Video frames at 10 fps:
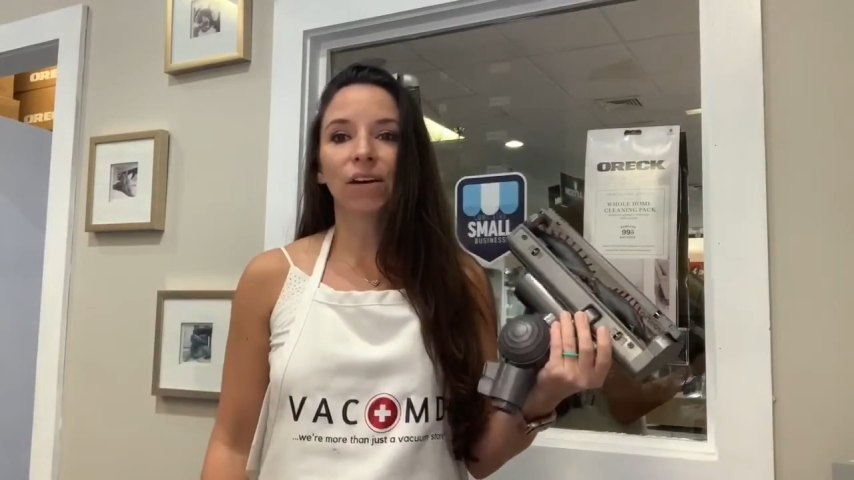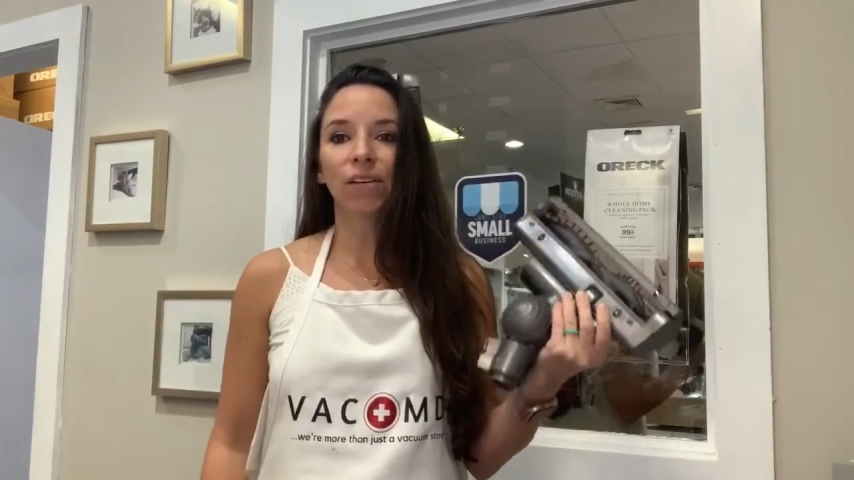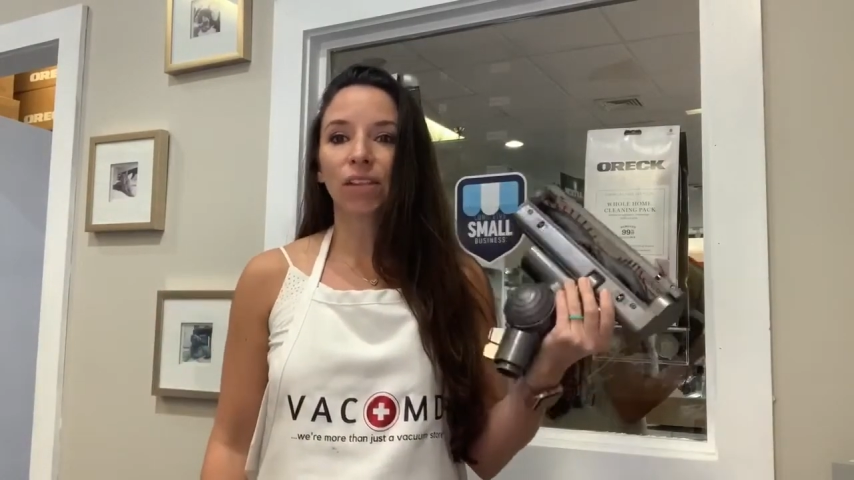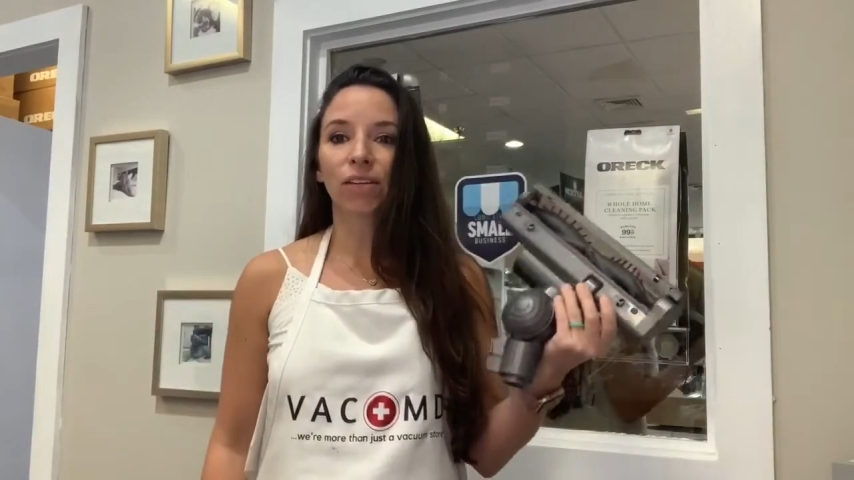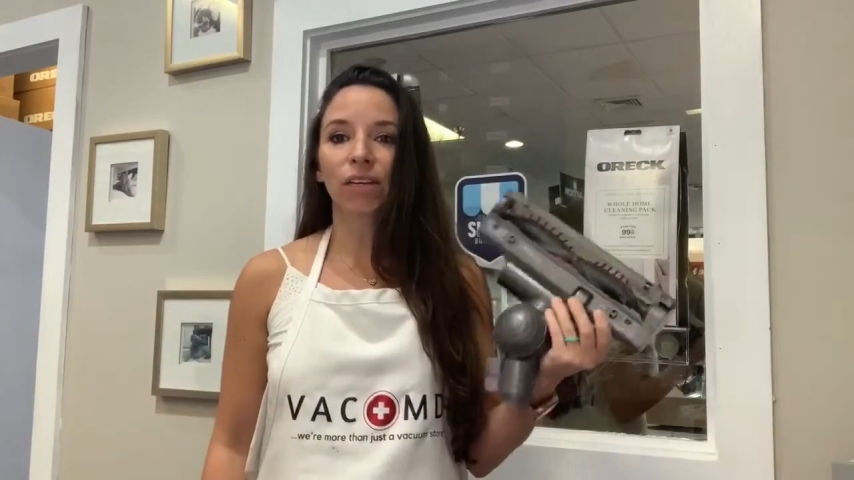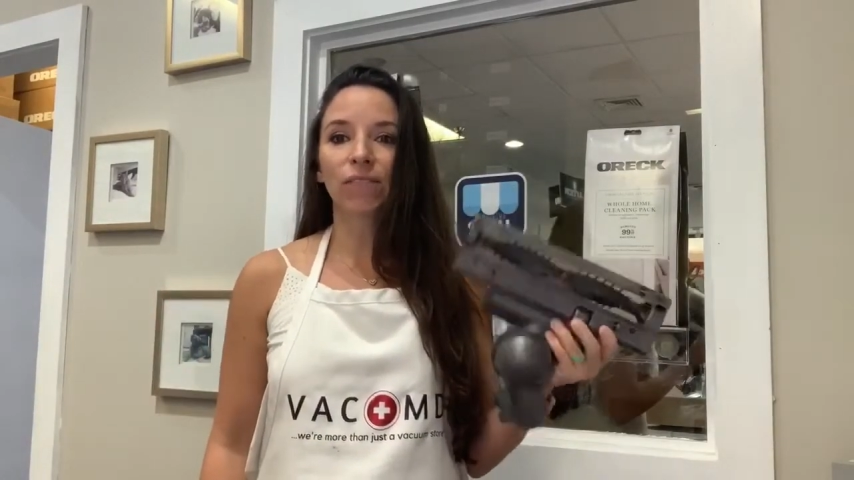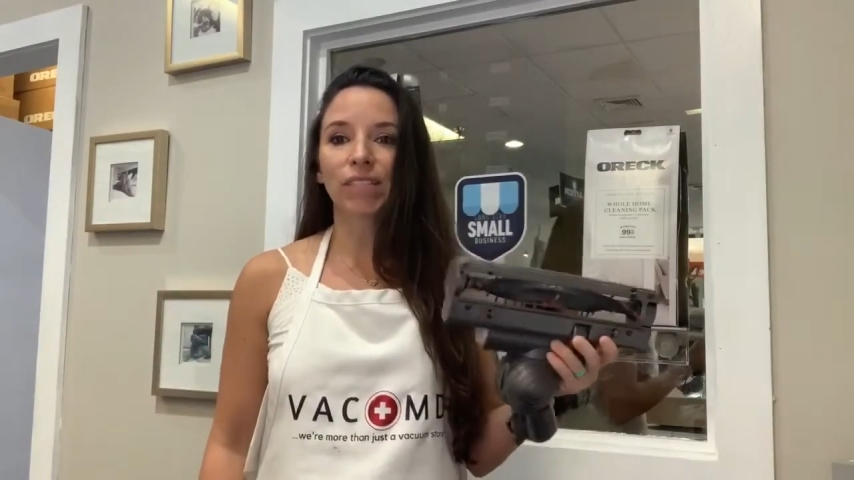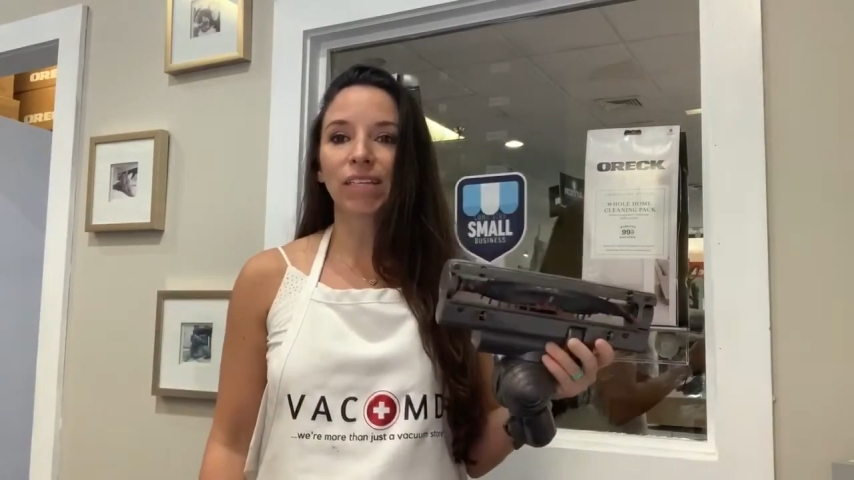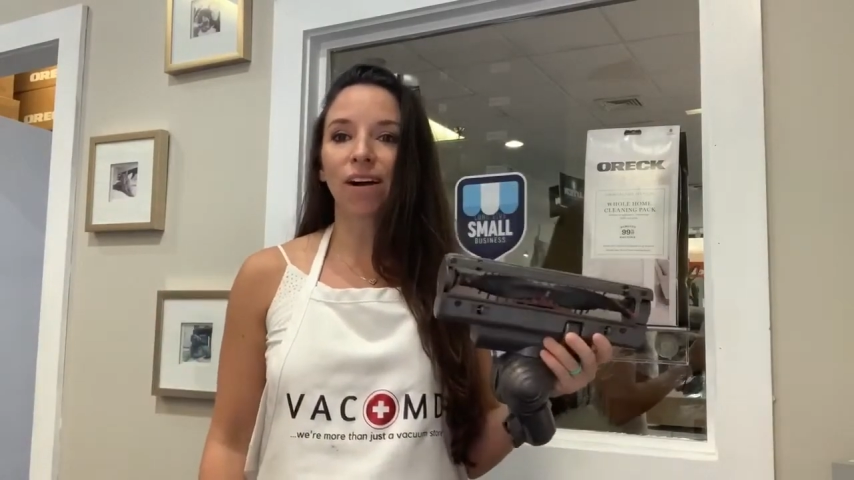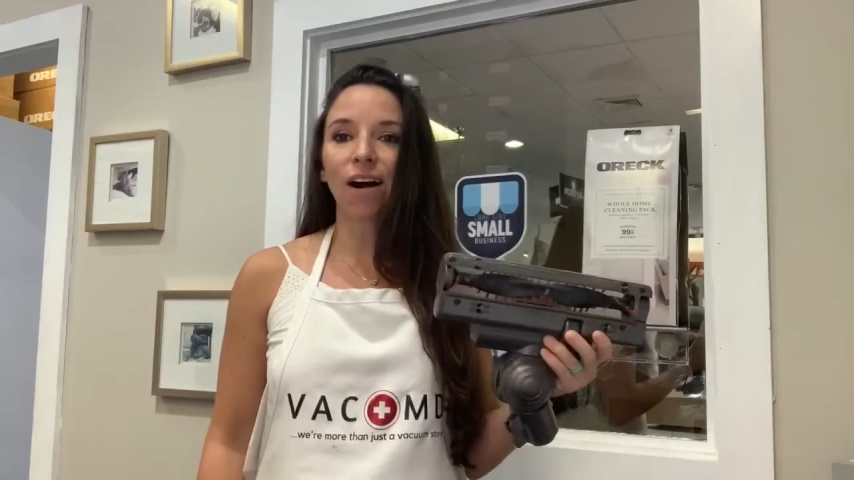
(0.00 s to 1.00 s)
Either give
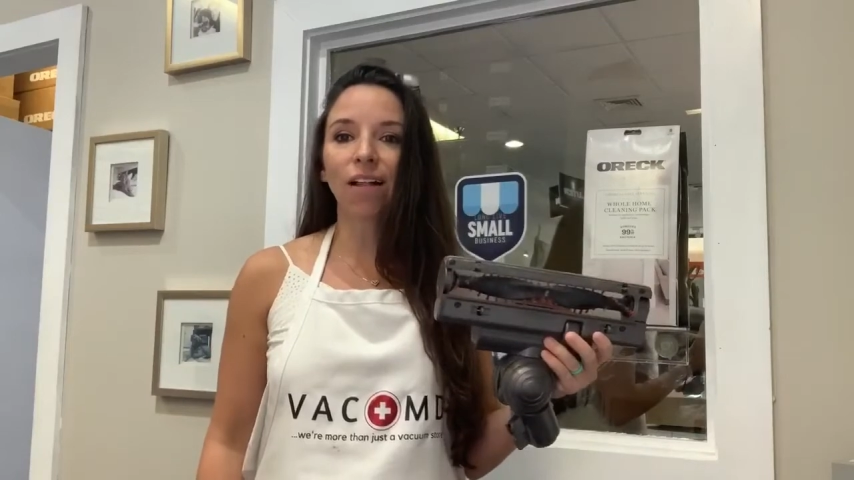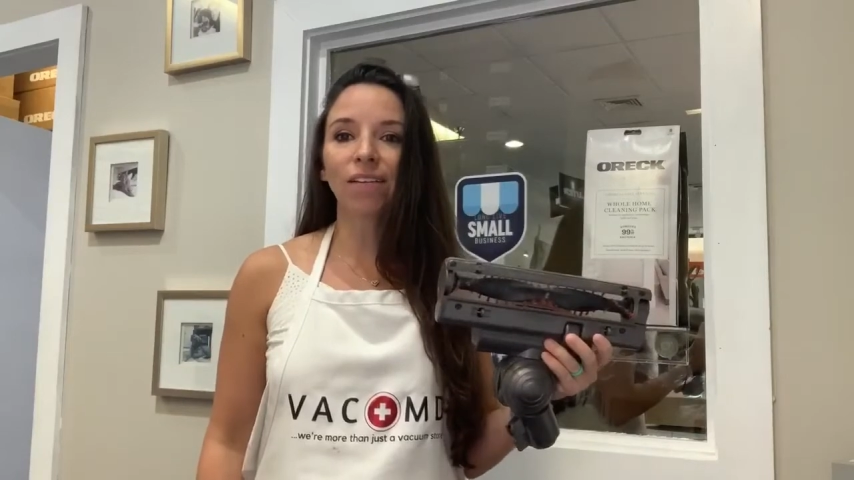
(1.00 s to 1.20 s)
us a call